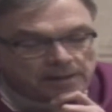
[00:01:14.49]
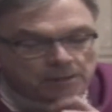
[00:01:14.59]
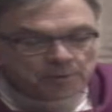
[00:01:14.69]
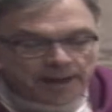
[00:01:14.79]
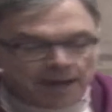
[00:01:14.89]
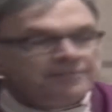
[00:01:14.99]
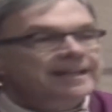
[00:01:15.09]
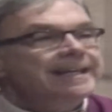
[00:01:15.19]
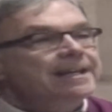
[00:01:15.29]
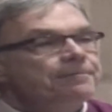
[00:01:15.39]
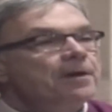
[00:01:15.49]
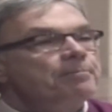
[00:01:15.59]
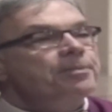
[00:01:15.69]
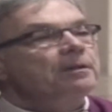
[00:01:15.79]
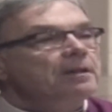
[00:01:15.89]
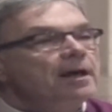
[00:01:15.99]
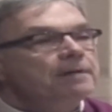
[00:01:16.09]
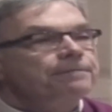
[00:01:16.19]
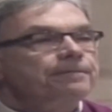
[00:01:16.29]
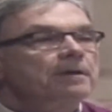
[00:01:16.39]
he would have to give up the
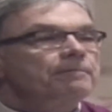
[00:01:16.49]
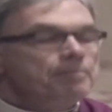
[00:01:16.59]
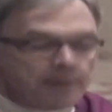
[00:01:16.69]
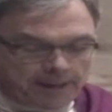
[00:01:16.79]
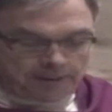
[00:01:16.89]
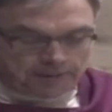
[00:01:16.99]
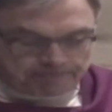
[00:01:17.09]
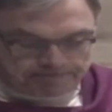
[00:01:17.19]
life of a beggar